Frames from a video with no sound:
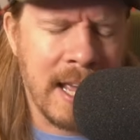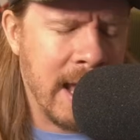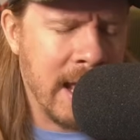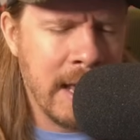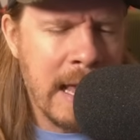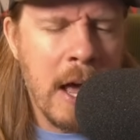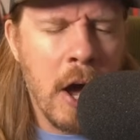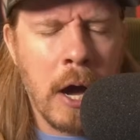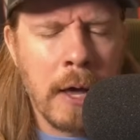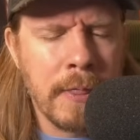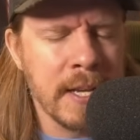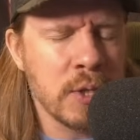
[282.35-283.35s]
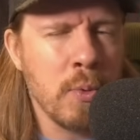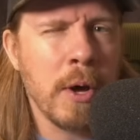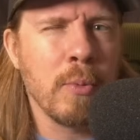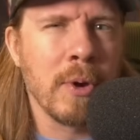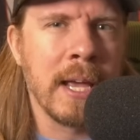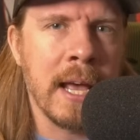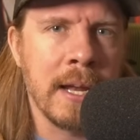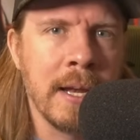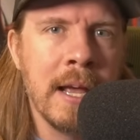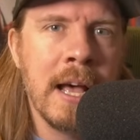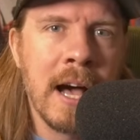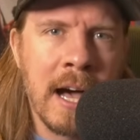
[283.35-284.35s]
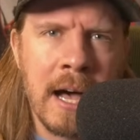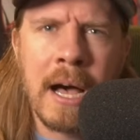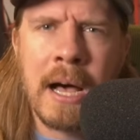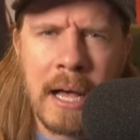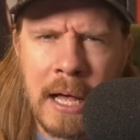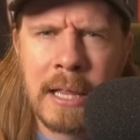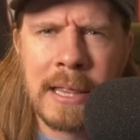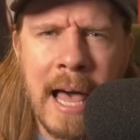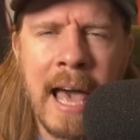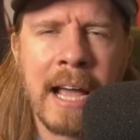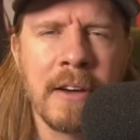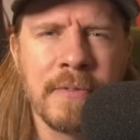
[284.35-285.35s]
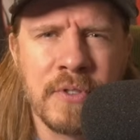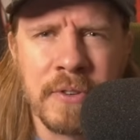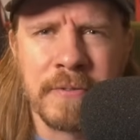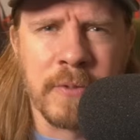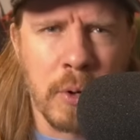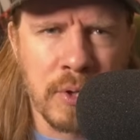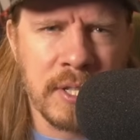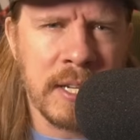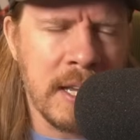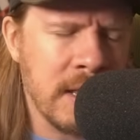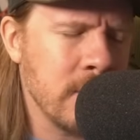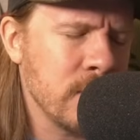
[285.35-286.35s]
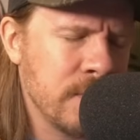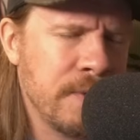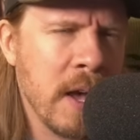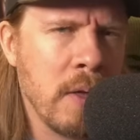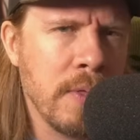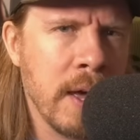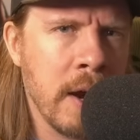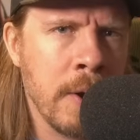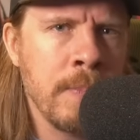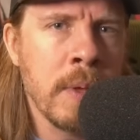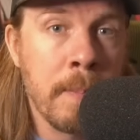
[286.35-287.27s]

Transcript: And on this one, we're getting a lack of diversity that was found there.